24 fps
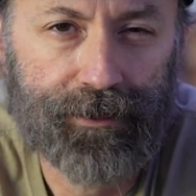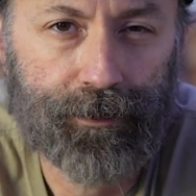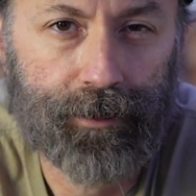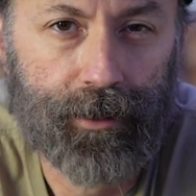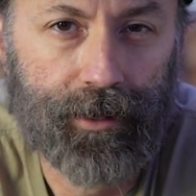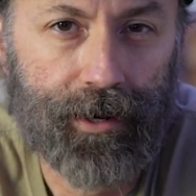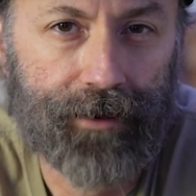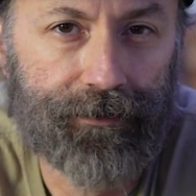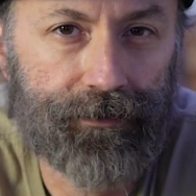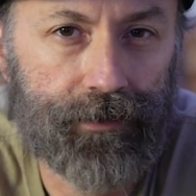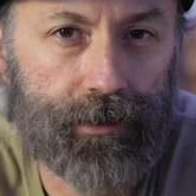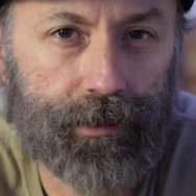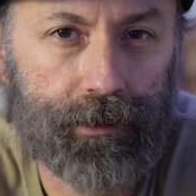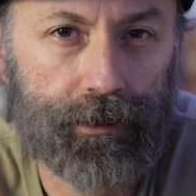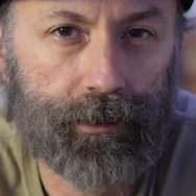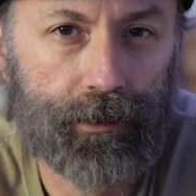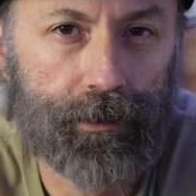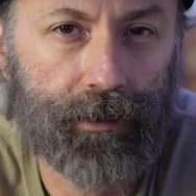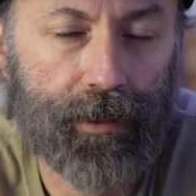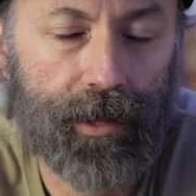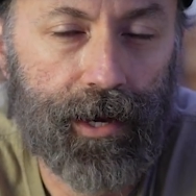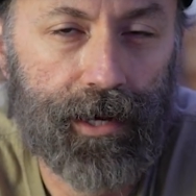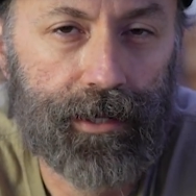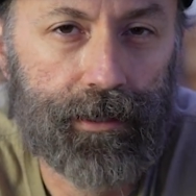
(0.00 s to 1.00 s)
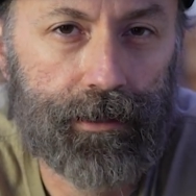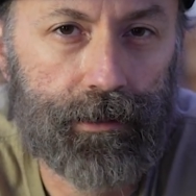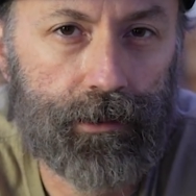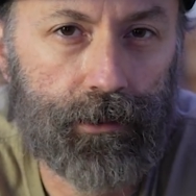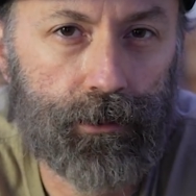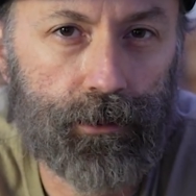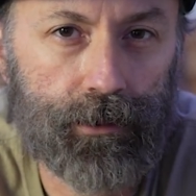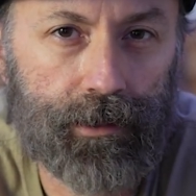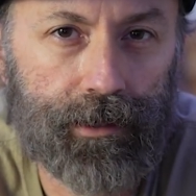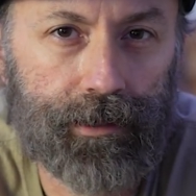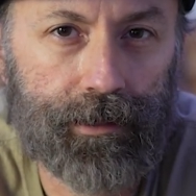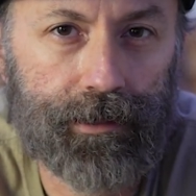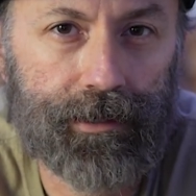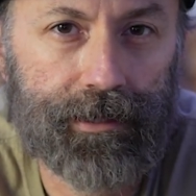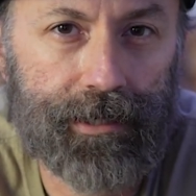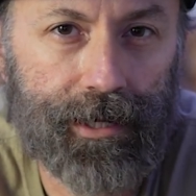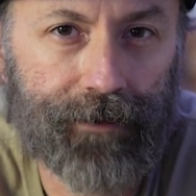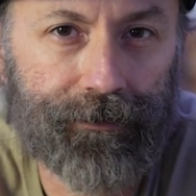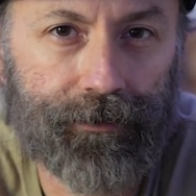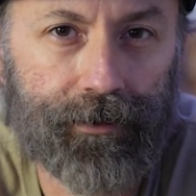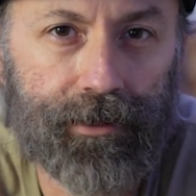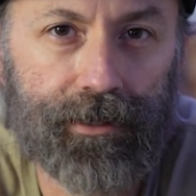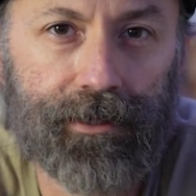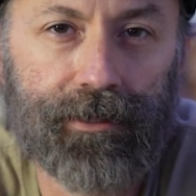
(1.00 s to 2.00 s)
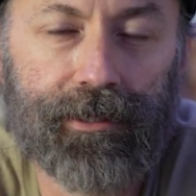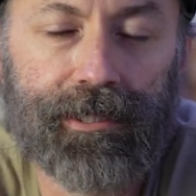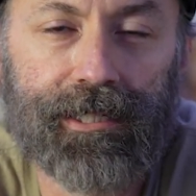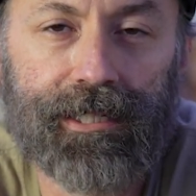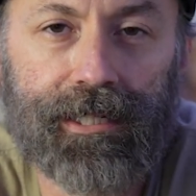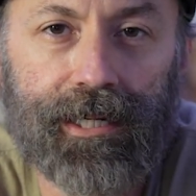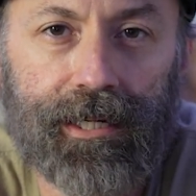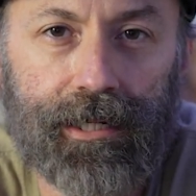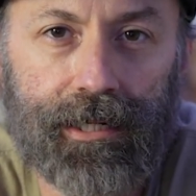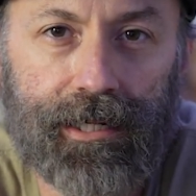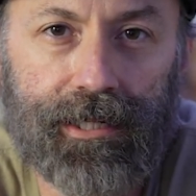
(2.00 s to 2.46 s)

but I feel that you can definitely get